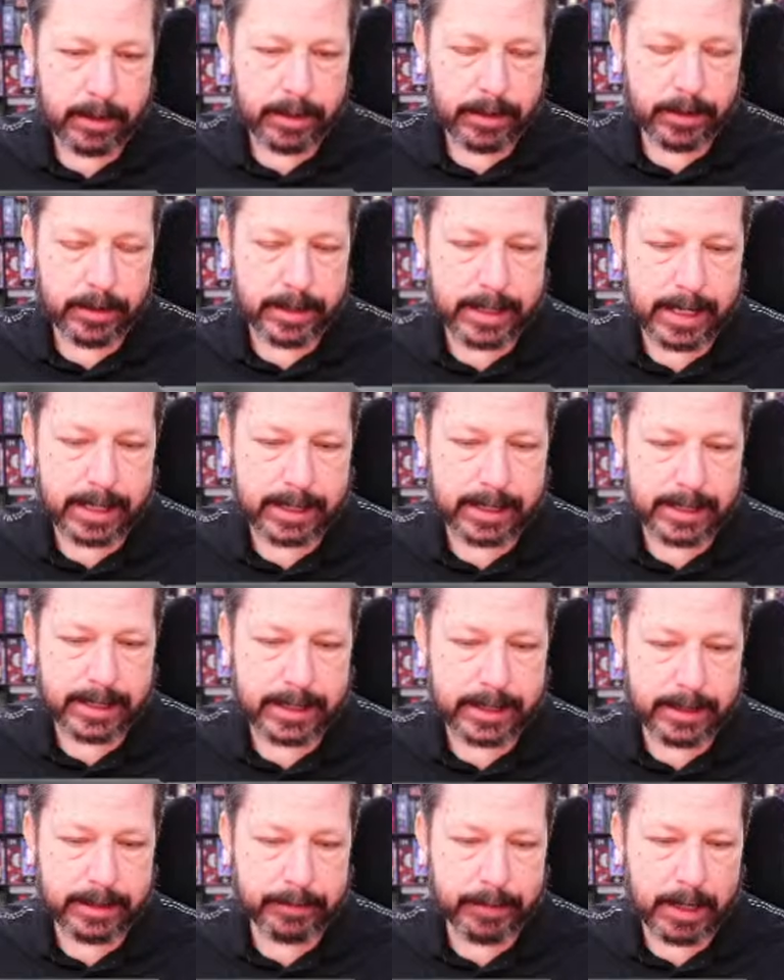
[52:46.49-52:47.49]
you can kind of
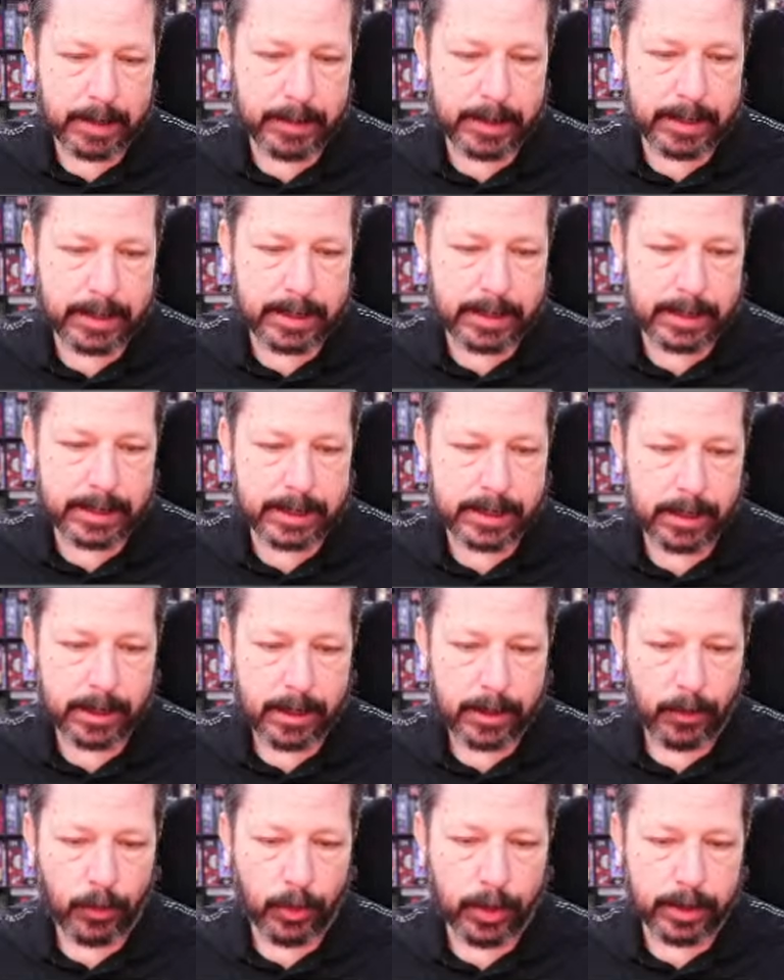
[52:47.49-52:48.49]
see maybe this,
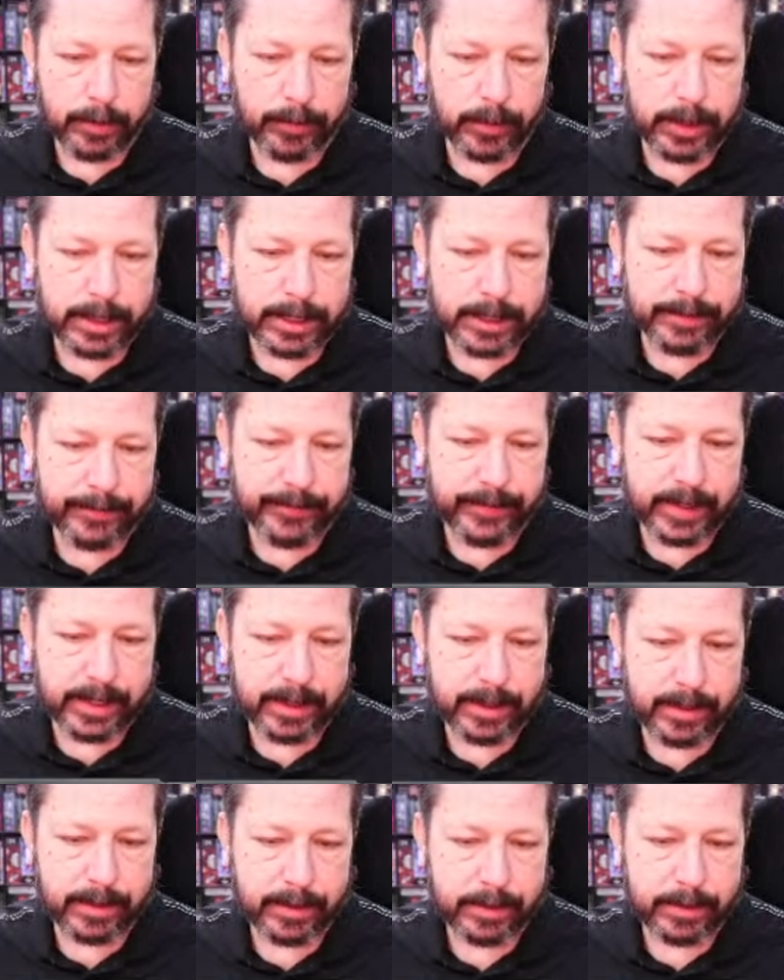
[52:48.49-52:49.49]
whatever his
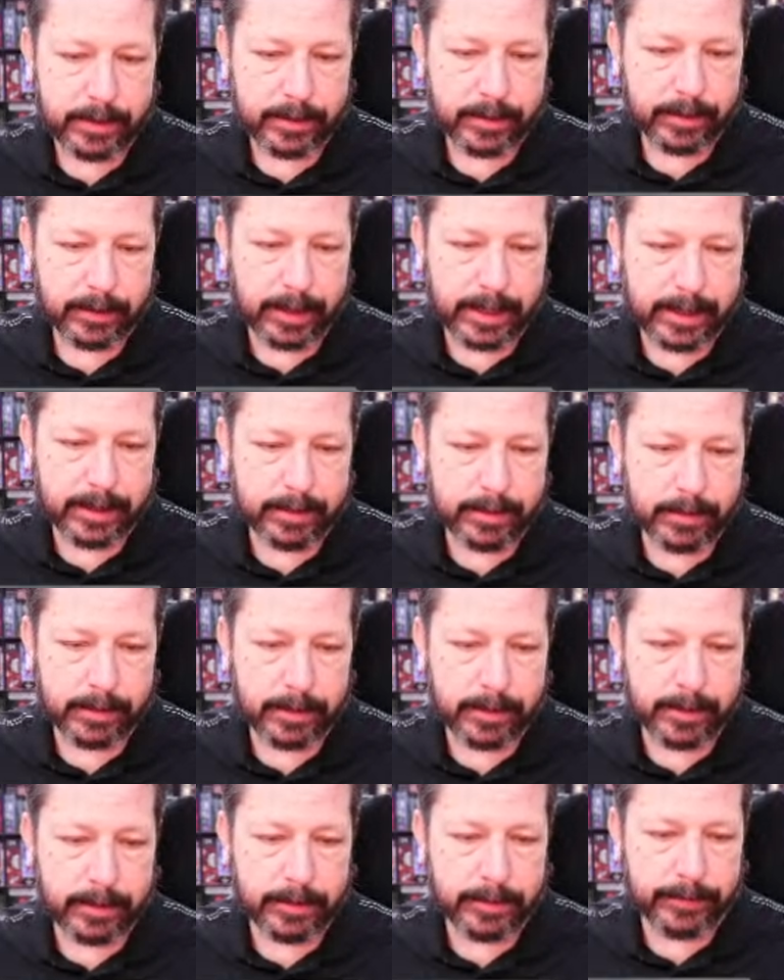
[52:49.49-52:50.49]
5th layer
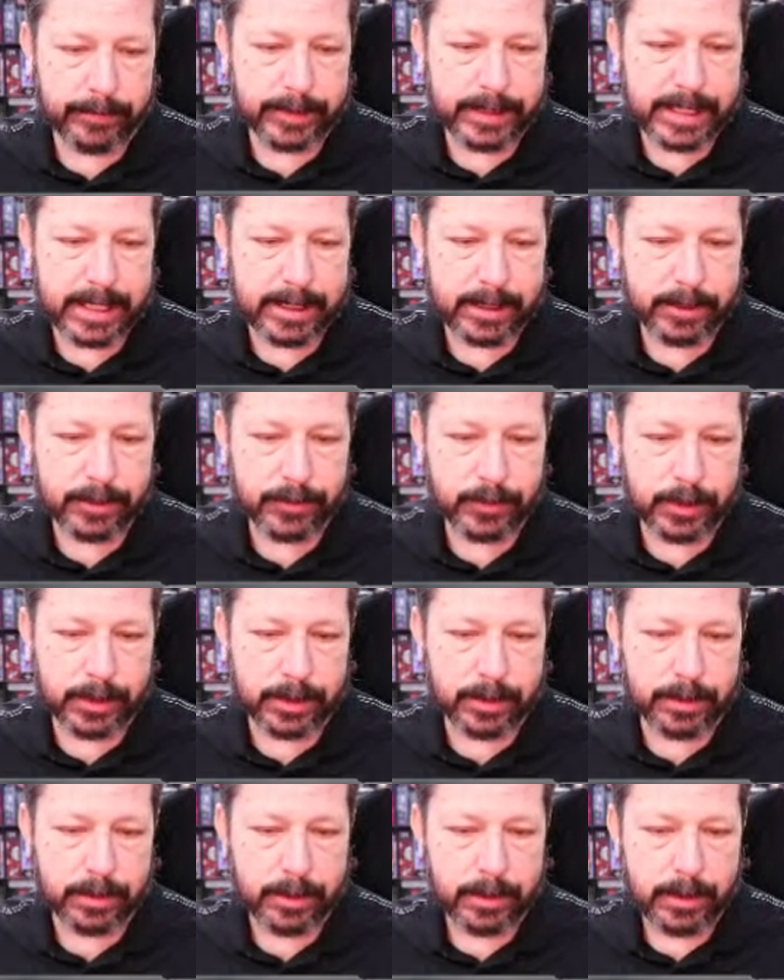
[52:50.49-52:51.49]
of settings
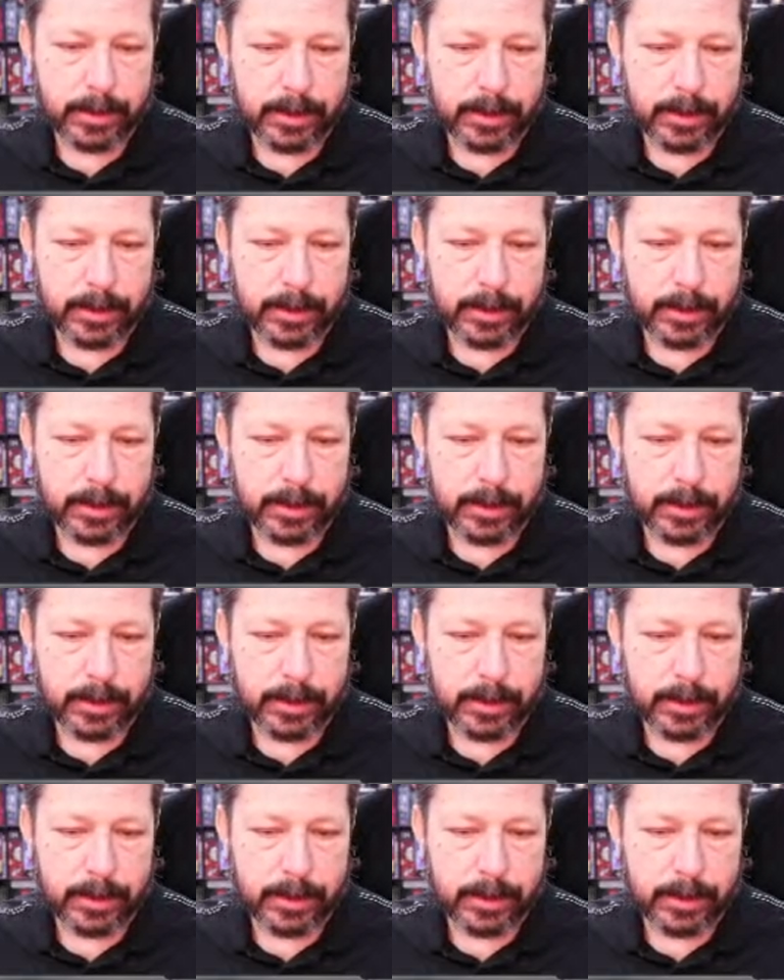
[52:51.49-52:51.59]
were,